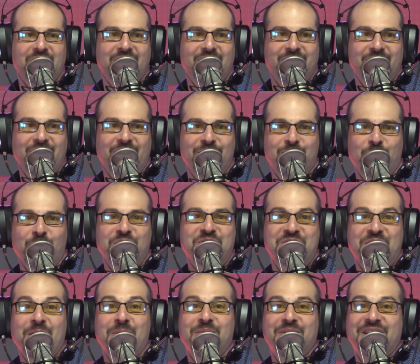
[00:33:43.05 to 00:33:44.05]
And I've worked a
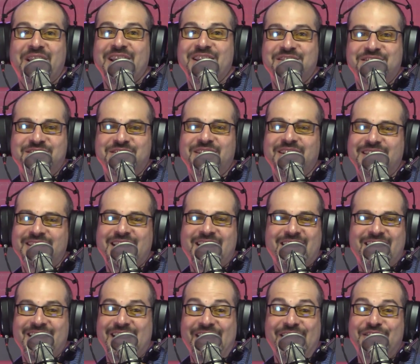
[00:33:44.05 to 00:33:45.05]
couple of cases like
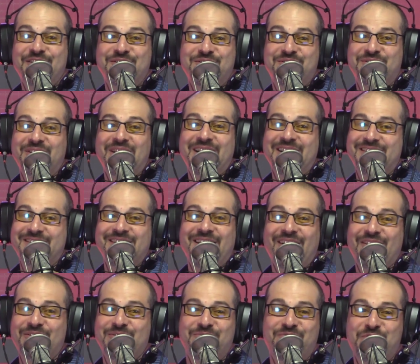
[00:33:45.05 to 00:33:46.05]
that, and there's like
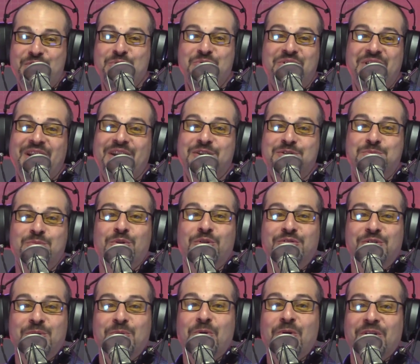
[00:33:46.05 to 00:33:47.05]
not a few things more
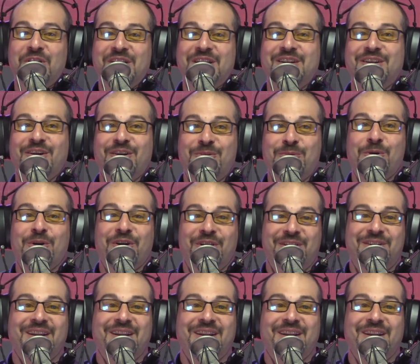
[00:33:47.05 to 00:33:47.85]
rewarding in our work